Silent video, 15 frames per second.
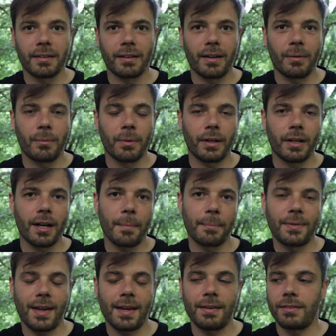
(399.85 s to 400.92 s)
Like, I want an
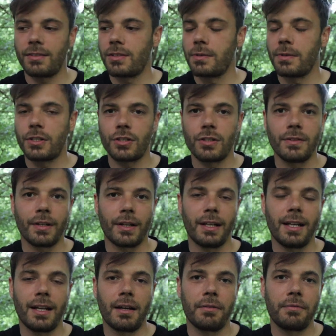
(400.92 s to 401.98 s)
update to a shoe that I
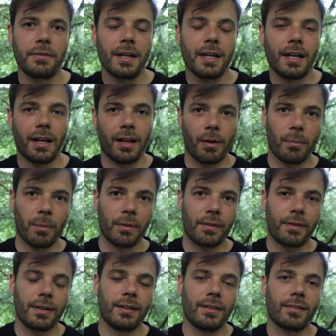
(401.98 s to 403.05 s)
love and I want
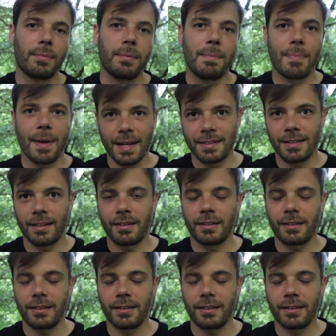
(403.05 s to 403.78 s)
things to be better.